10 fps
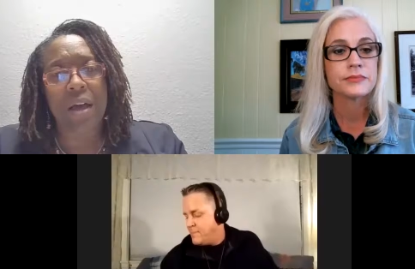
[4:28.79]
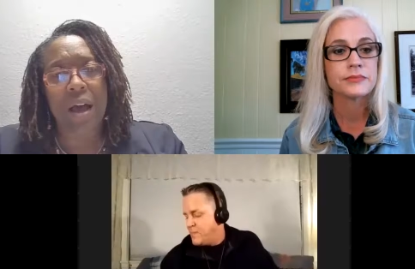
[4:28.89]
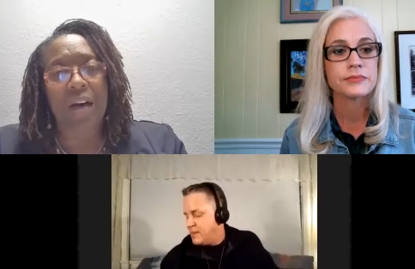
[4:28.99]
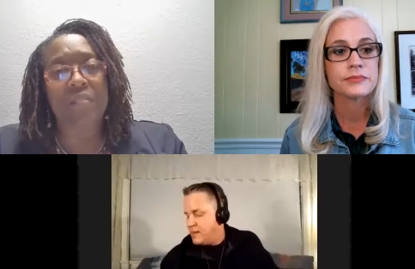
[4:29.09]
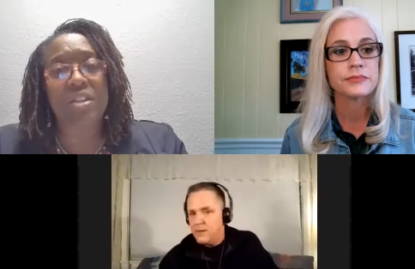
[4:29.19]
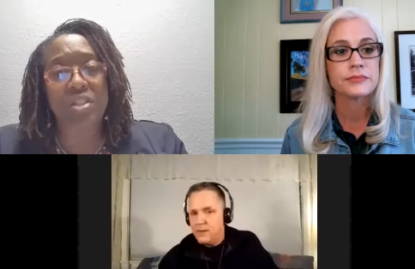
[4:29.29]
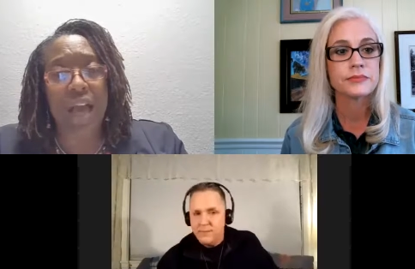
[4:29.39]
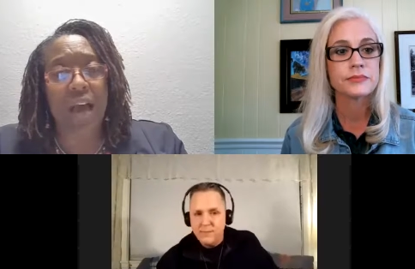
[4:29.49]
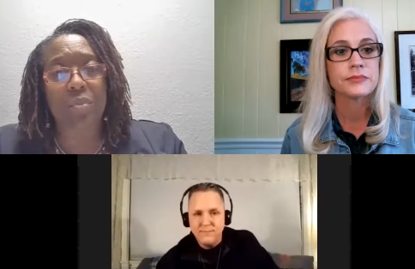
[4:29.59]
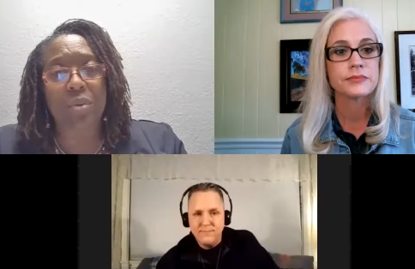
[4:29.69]
Speaker 1: of the
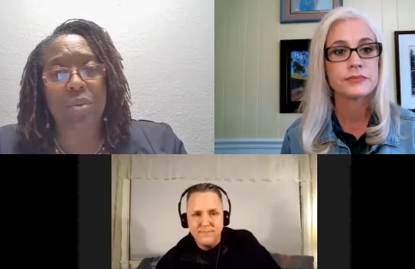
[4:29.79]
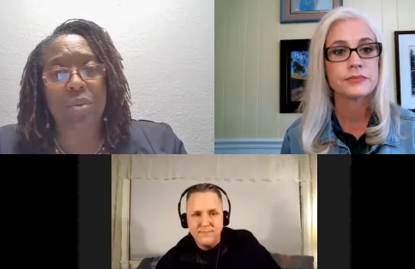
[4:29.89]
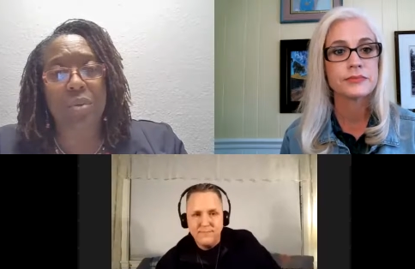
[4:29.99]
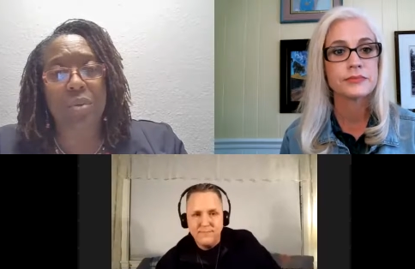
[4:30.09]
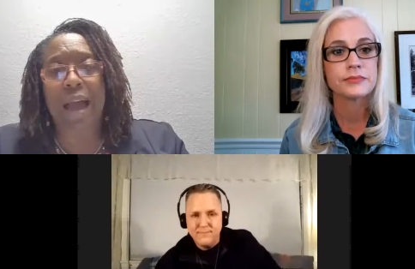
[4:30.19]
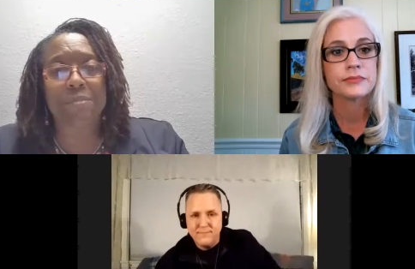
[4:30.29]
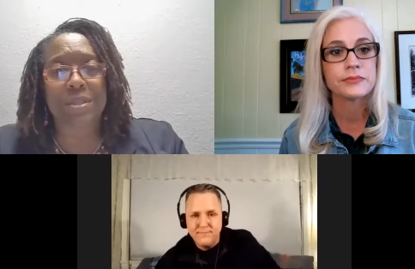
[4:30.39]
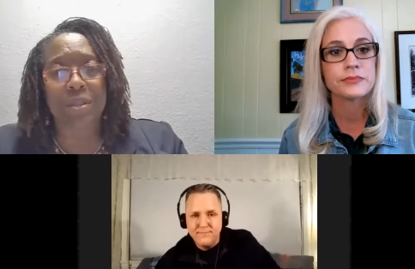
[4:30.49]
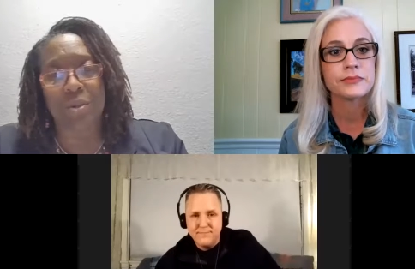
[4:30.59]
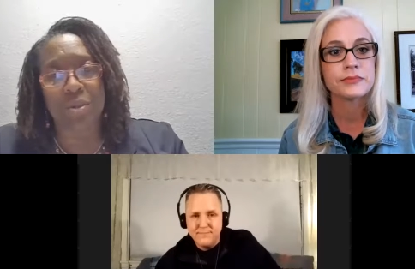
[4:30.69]
child, which is
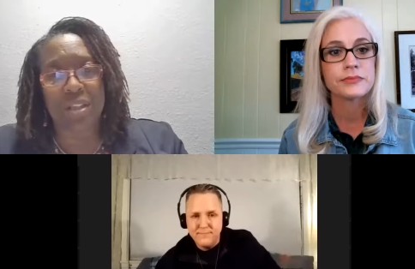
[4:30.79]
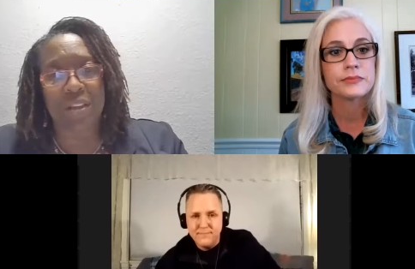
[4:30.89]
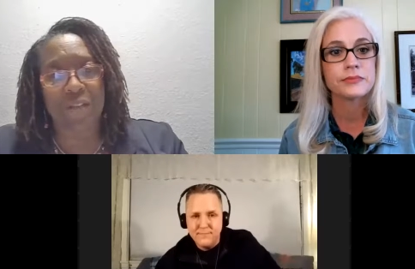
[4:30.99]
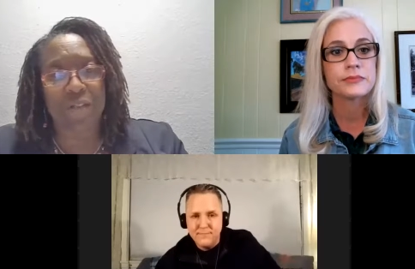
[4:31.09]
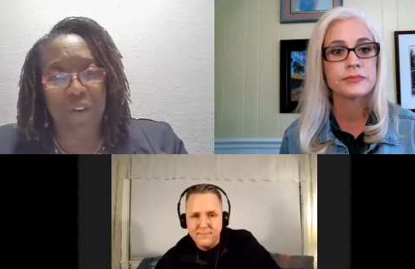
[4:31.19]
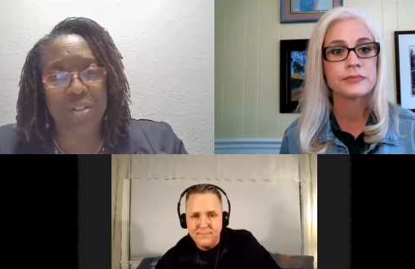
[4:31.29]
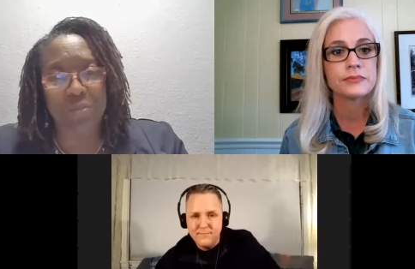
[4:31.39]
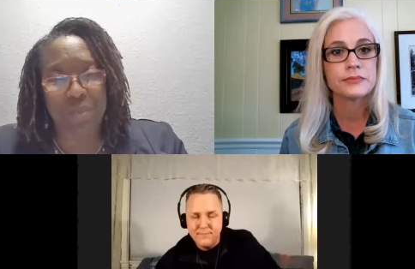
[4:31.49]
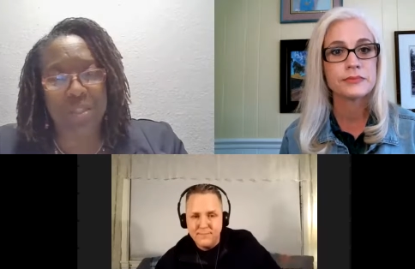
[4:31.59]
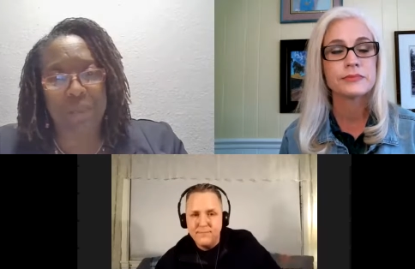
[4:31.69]
absolutely the first
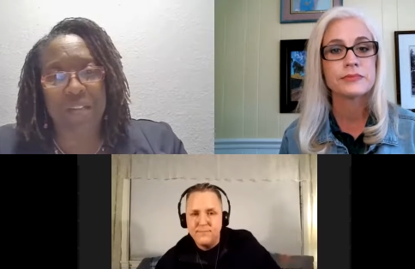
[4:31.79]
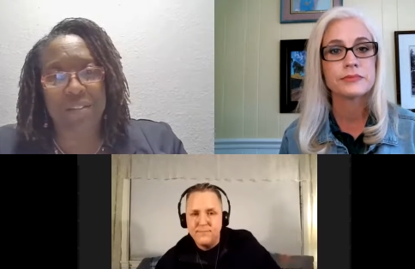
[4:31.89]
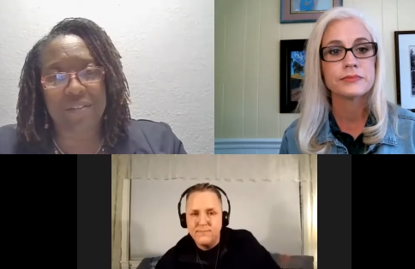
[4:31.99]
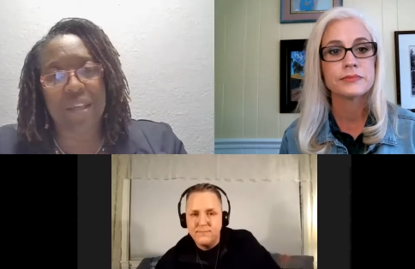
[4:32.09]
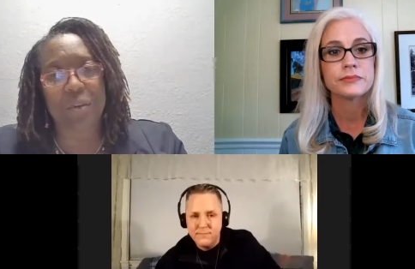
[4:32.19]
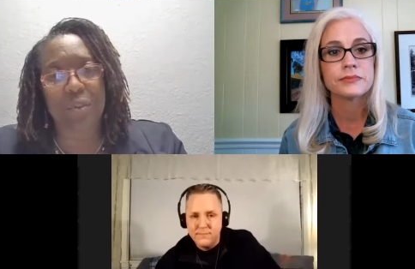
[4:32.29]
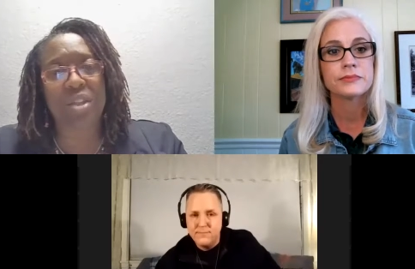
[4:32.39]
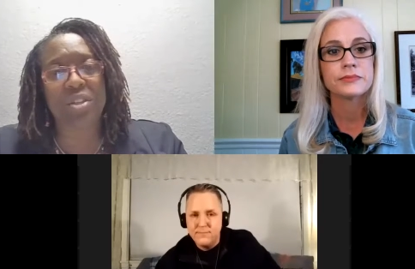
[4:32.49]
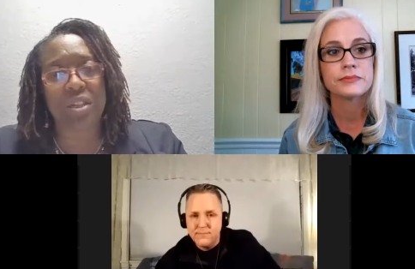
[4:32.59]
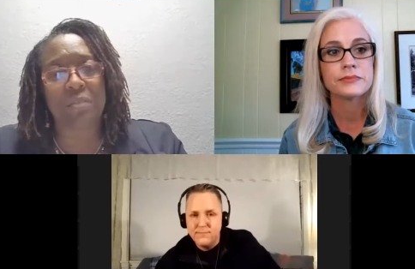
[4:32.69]
perspective that we
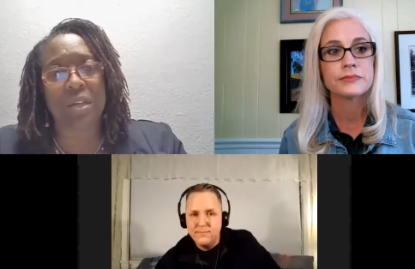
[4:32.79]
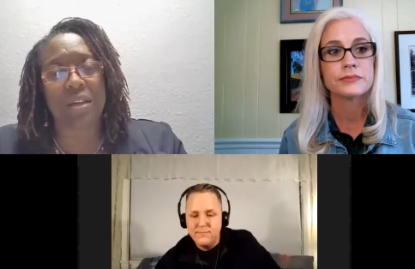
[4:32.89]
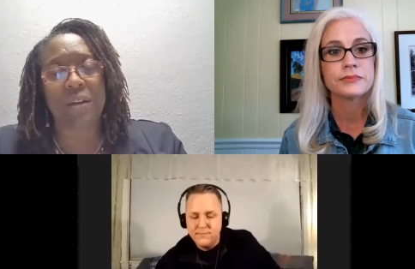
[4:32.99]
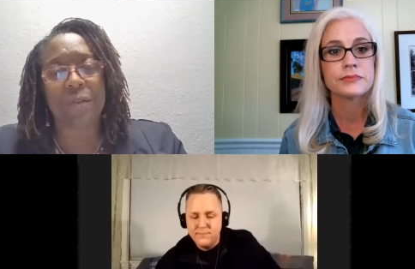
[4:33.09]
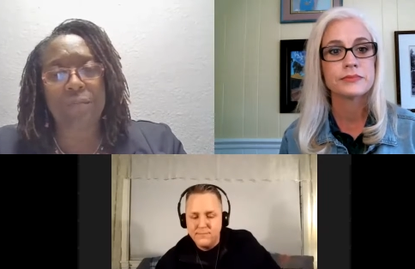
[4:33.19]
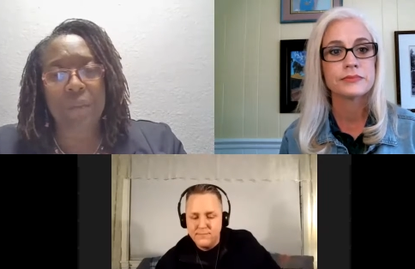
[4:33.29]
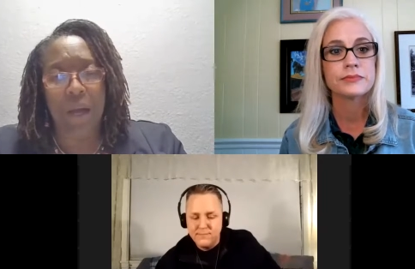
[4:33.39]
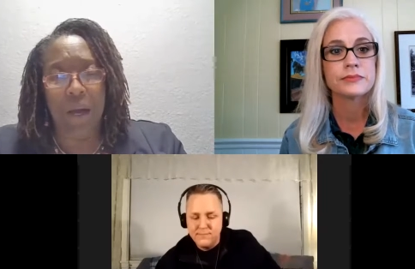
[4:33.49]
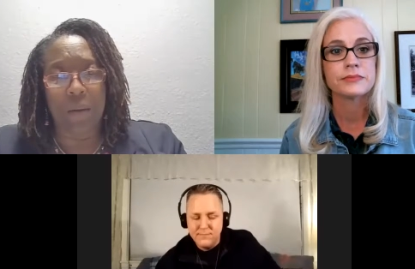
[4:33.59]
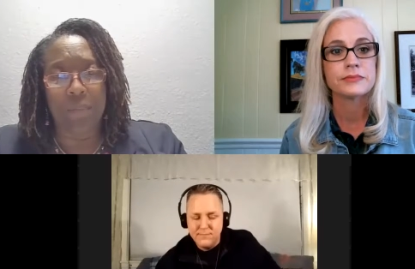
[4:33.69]
should be
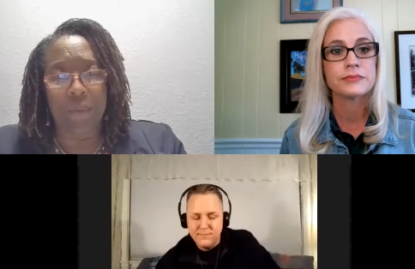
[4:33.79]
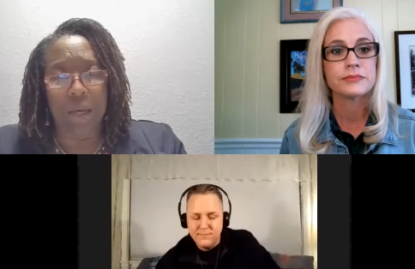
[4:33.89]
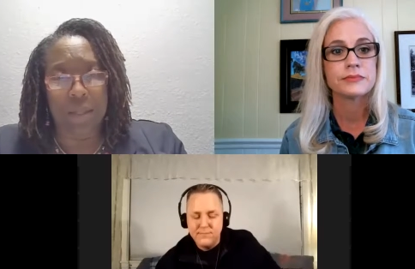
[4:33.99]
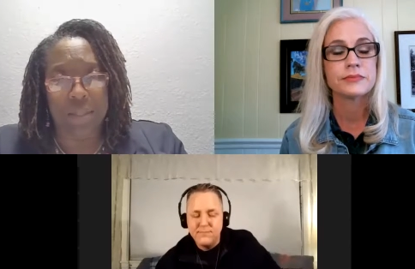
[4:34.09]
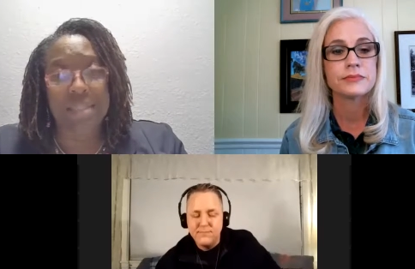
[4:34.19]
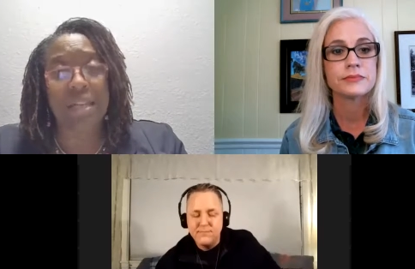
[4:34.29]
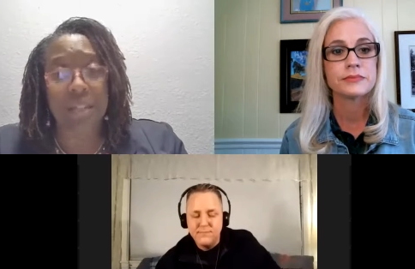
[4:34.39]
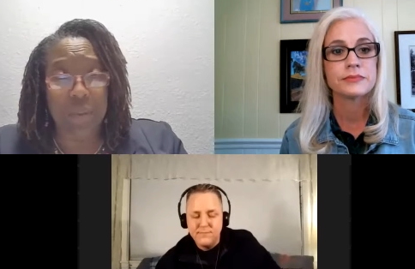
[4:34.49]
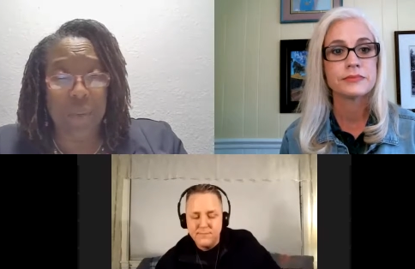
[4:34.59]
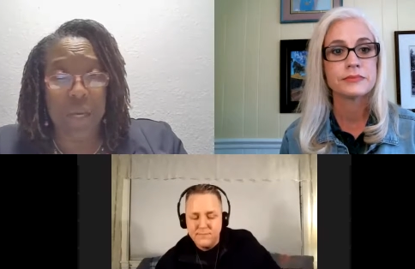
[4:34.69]

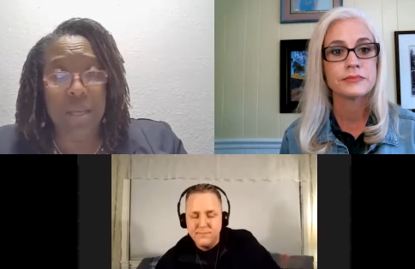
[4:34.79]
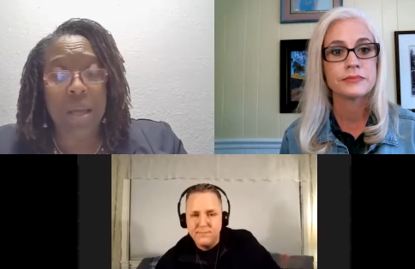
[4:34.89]
dealing with.